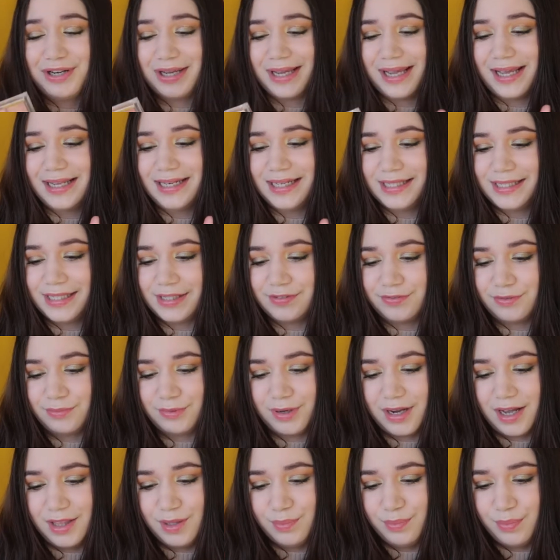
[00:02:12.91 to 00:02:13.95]
Again, this is from
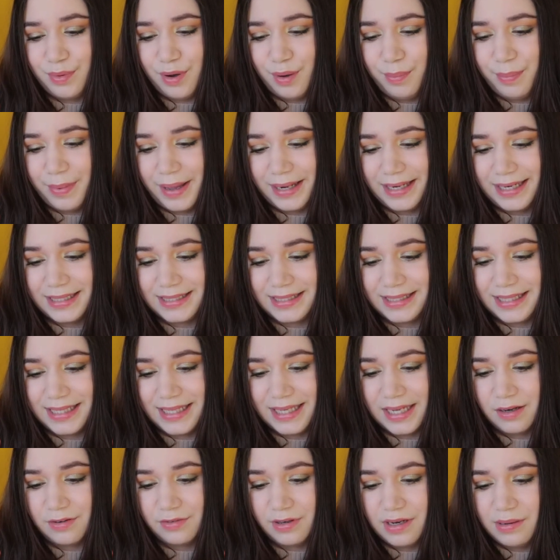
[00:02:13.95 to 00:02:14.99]
ColourPop and it's
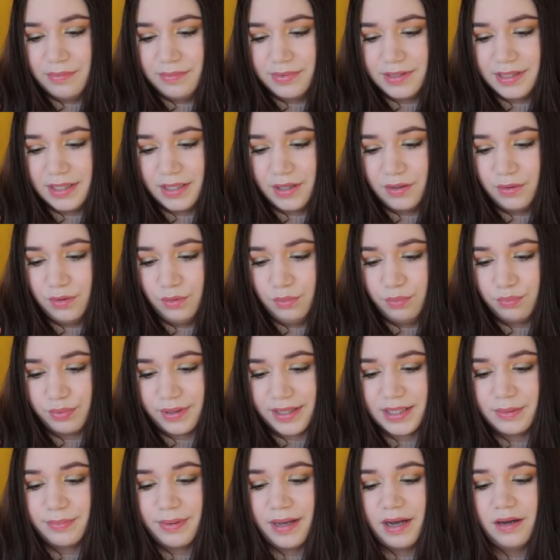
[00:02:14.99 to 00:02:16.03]
the Creamsicle
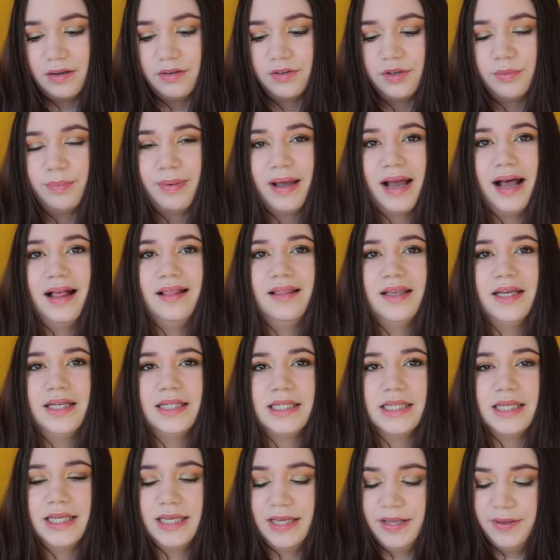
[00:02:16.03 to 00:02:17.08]
Pressed Powder Palette.